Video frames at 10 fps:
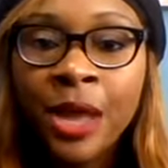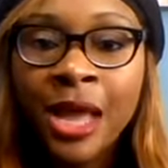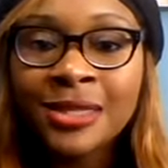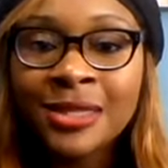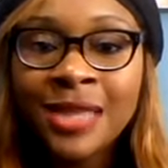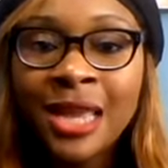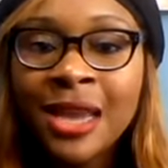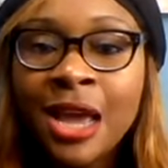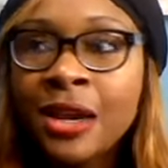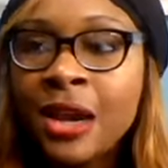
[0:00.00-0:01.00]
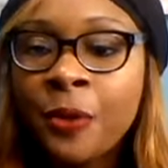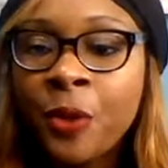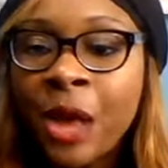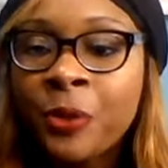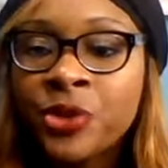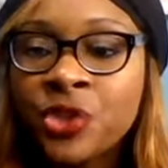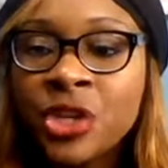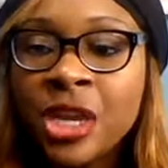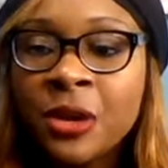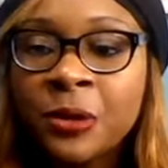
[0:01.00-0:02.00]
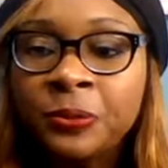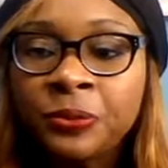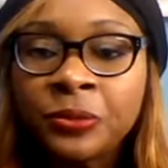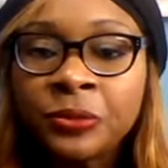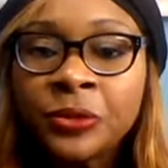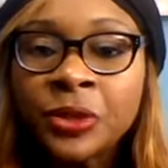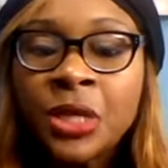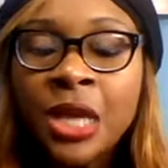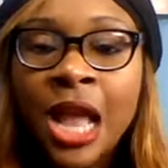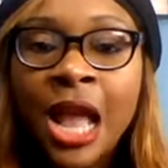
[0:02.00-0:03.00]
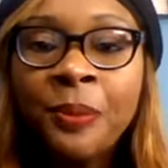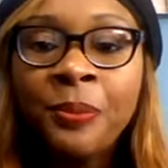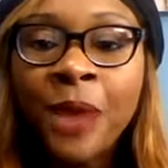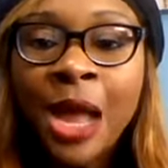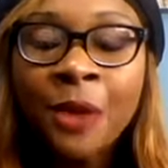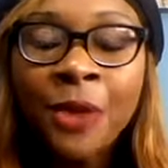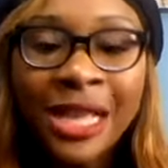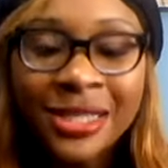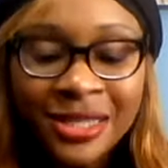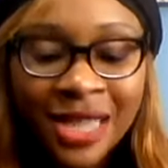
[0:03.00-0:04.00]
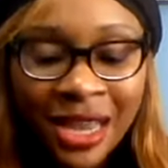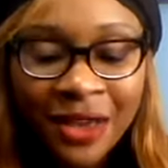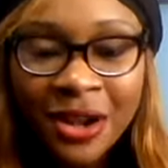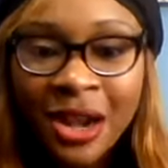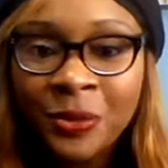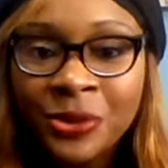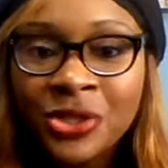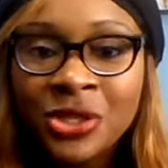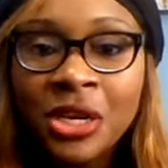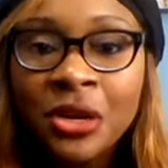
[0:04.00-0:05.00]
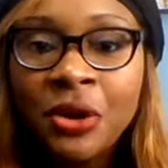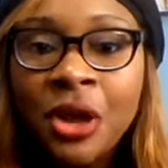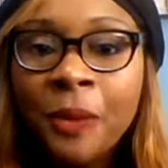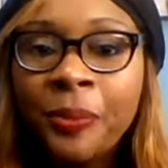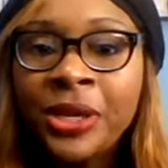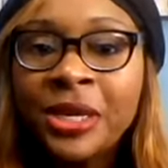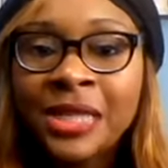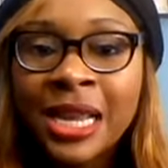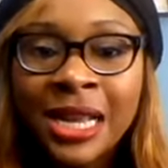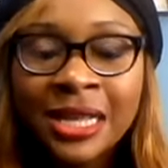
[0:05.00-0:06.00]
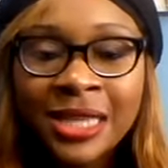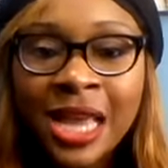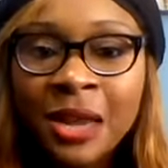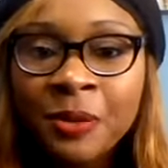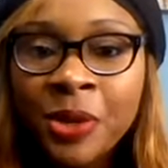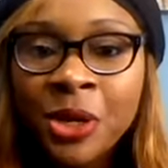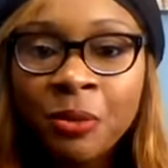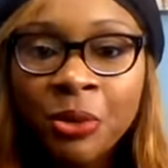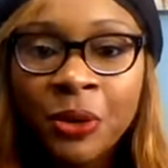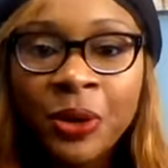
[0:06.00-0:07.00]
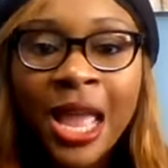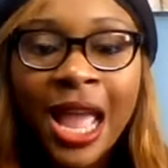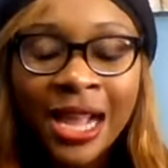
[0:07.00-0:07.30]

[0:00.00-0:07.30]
sat down and I was still. I sat down and I was still because I got tired of being broke. I